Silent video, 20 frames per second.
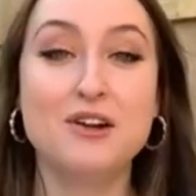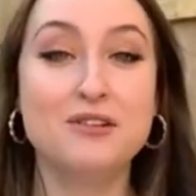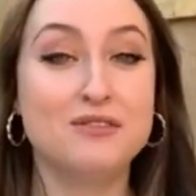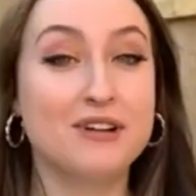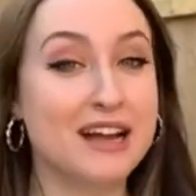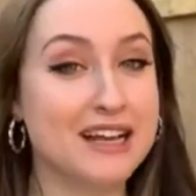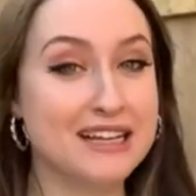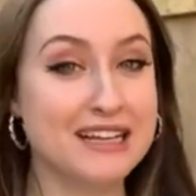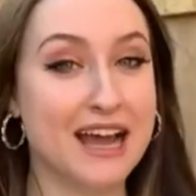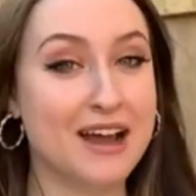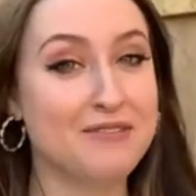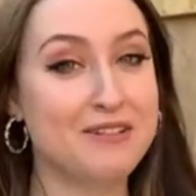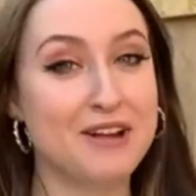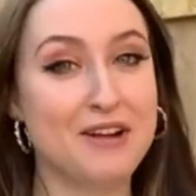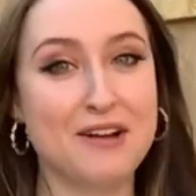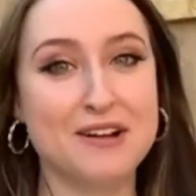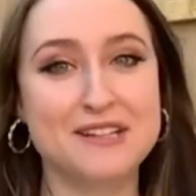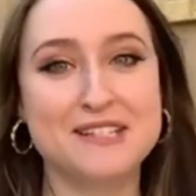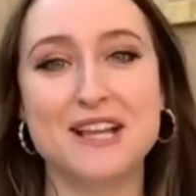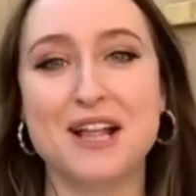right now we
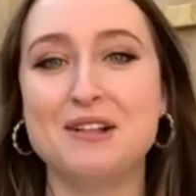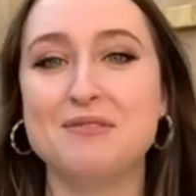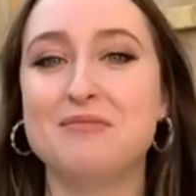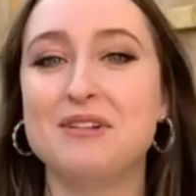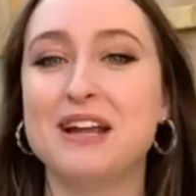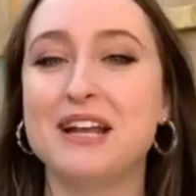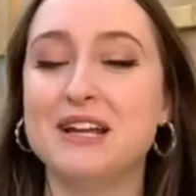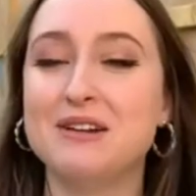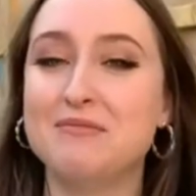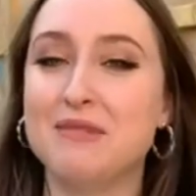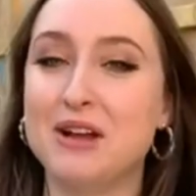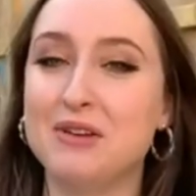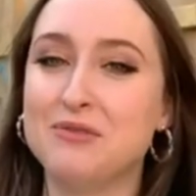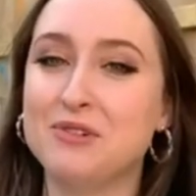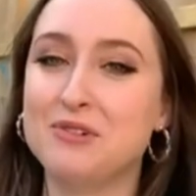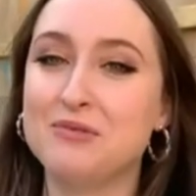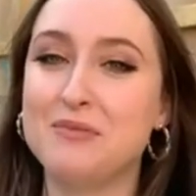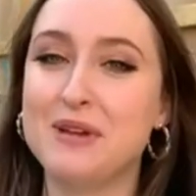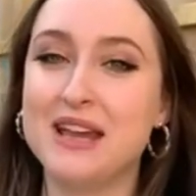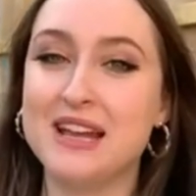are celebrating my
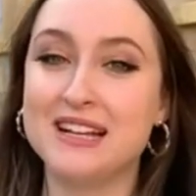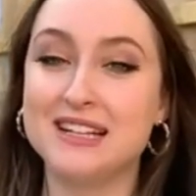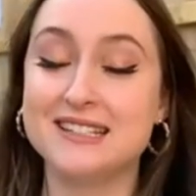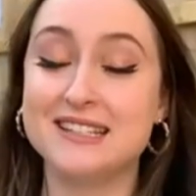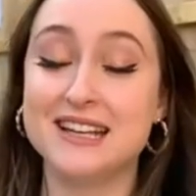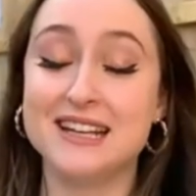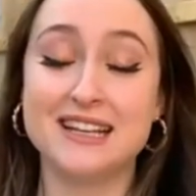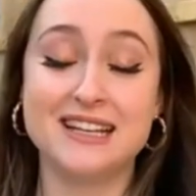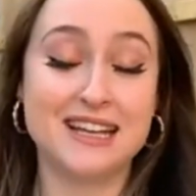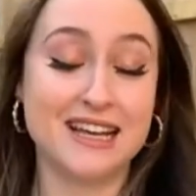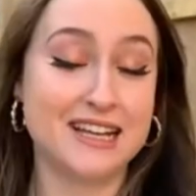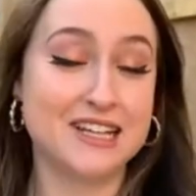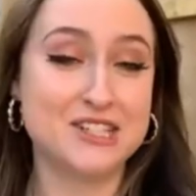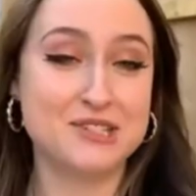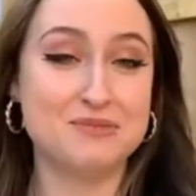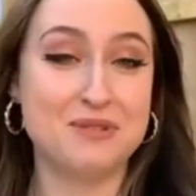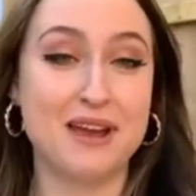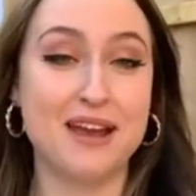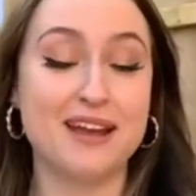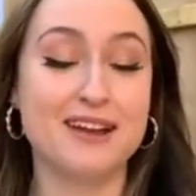roommate's
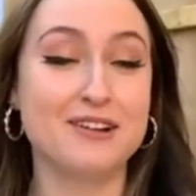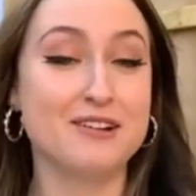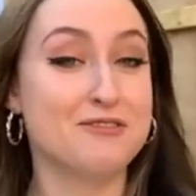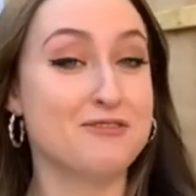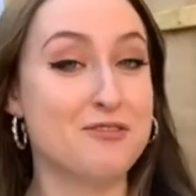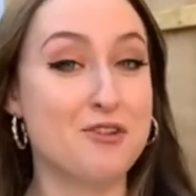engagement.